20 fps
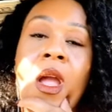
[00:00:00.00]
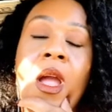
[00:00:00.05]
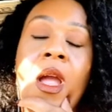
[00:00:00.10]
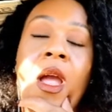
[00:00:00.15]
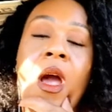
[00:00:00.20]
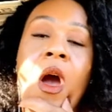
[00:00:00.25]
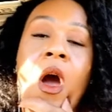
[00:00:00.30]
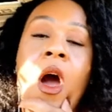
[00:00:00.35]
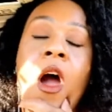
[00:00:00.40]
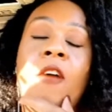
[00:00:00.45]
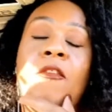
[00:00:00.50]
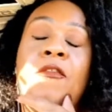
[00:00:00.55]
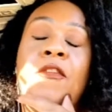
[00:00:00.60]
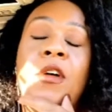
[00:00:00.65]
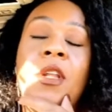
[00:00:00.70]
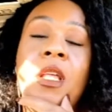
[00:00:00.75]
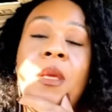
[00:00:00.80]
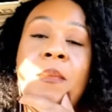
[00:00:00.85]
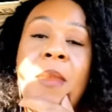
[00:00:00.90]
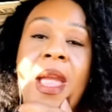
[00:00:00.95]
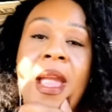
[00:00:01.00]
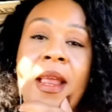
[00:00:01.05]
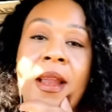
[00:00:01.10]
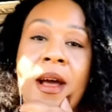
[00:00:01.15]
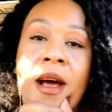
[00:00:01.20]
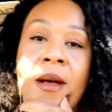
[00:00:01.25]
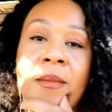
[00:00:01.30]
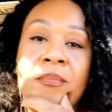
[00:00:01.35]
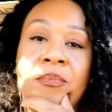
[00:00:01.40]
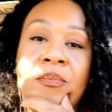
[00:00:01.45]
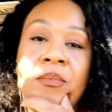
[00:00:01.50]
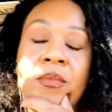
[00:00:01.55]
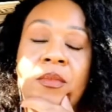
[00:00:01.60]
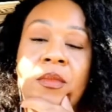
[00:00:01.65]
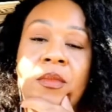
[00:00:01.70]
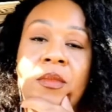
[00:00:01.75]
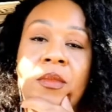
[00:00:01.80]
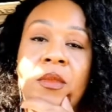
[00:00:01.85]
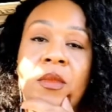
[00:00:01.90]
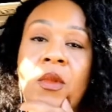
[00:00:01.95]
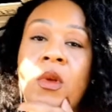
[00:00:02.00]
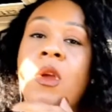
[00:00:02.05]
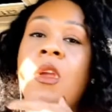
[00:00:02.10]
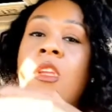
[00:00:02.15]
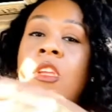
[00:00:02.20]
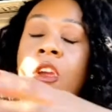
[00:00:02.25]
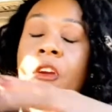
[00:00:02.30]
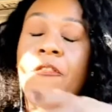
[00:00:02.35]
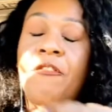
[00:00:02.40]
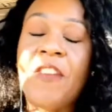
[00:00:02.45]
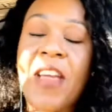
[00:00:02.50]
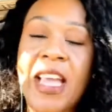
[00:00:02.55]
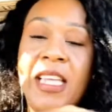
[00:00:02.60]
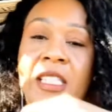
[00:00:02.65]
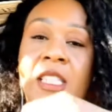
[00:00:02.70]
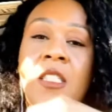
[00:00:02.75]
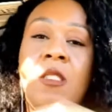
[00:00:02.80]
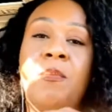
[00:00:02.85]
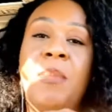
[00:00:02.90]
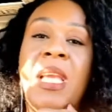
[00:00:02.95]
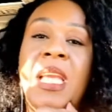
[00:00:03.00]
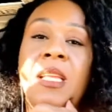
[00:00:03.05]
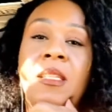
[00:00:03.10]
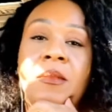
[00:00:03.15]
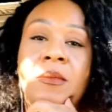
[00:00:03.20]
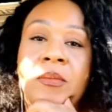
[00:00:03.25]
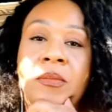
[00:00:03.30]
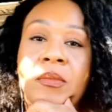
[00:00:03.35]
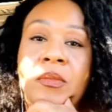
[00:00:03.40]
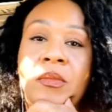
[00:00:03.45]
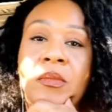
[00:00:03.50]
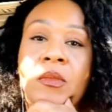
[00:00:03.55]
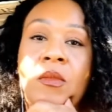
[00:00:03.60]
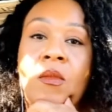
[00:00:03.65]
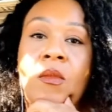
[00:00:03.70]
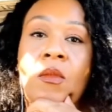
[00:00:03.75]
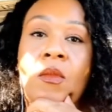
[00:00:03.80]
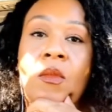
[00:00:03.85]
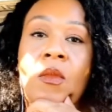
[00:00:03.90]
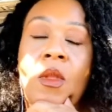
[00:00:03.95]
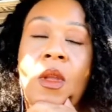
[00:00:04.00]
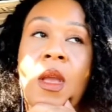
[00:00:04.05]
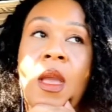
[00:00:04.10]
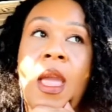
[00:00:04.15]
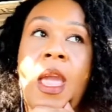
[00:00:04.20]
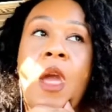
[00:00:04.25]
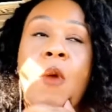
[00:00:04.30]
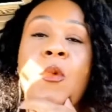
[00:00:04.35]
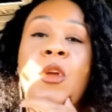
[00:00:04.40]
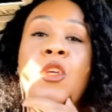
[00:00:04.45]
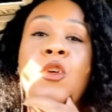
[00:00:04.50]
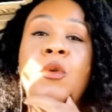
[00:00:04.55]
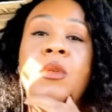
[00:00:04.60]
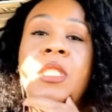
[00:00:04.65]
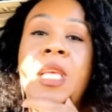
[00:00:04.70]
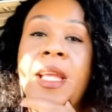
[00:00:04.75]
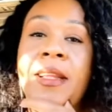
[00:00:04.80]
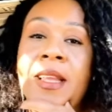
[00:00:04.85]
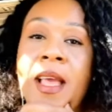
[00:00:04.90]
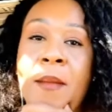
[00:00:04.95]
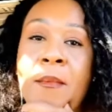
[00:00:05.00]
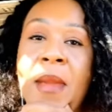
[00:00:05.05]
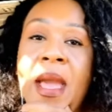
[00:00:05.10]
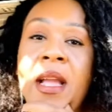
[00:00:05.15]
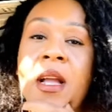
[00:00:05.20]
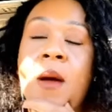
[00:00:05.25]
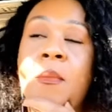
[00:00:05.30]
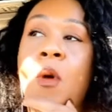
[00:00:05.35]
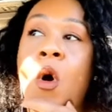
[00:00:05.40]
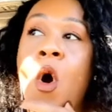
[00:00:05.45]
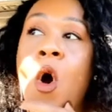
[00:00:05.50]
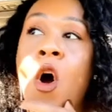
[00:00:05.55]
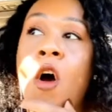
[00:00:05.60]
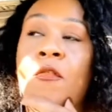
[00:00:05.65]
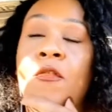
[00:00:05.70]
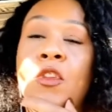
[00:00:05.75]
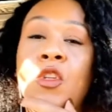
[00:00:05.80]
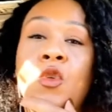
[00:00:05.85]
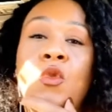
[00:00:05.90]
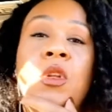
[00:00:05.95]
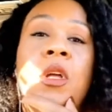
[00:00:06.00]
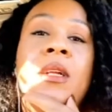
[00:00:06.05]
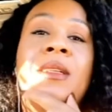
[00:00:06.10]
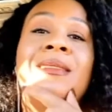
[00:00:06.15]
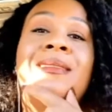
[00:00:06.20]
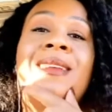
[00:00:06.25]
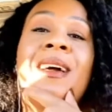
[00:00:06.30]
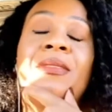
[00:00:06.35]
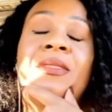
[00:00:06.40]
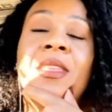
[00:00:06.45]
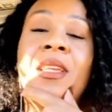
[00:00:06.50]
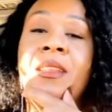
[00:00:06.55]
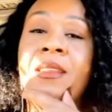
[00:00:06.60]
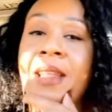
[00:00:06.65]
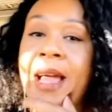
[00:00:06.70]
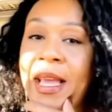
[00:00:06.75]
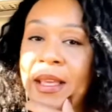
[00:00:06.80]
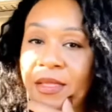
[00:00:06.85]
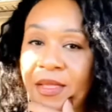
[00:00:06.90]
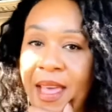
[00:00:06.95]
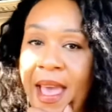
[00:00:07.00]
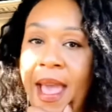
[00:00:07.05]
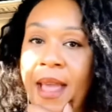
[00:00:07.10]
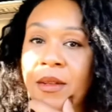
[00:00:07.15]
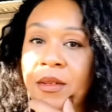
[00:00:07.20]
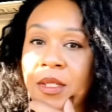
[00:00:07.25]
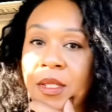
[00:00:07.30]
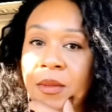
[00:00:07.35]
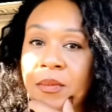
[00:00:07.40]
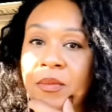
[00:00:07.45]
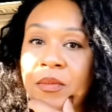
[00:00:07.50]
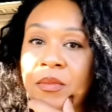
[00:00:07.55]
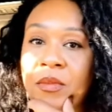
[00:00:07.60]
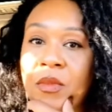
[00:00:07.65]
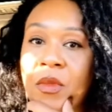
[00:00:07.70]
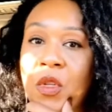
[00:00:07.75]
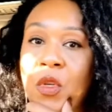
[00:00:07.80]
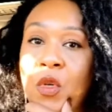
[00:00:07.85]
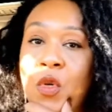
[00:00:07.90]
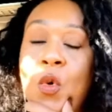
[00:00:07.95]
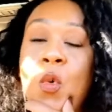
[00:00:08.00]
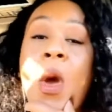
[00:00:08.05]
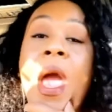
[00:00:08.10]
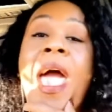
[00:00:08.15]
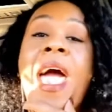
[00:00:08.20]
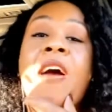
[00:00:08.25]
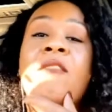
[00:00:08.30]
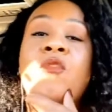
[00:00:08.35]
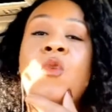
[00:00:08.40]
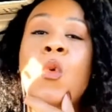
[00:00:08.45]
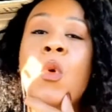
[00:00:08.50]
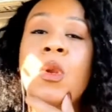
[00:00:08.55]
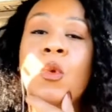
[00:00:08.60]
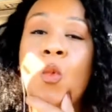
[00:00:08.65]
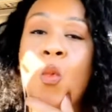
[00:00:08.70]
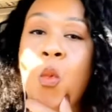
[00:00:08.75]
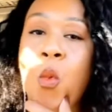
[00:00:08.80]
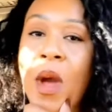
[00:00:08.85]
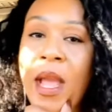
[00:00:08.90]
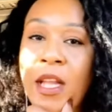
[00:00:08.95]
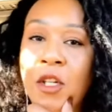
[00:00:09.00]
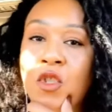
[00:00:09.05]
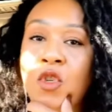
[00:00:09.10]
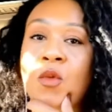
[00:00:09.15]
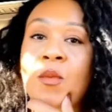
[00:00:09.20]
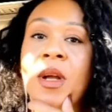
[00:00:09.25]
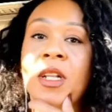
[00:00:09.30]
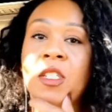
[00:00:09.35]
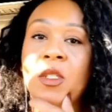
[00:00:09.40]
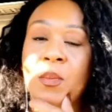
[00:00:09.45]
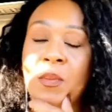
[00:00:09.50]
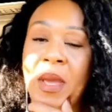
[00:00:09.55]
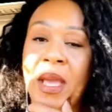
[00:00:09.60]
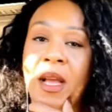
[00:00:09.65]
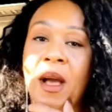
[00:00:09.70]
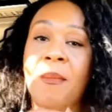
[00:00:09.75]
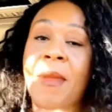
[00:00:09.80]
are fully made up, your face is beat, and when you take that makeup off, you look nothing like that, you have on way too much makeup.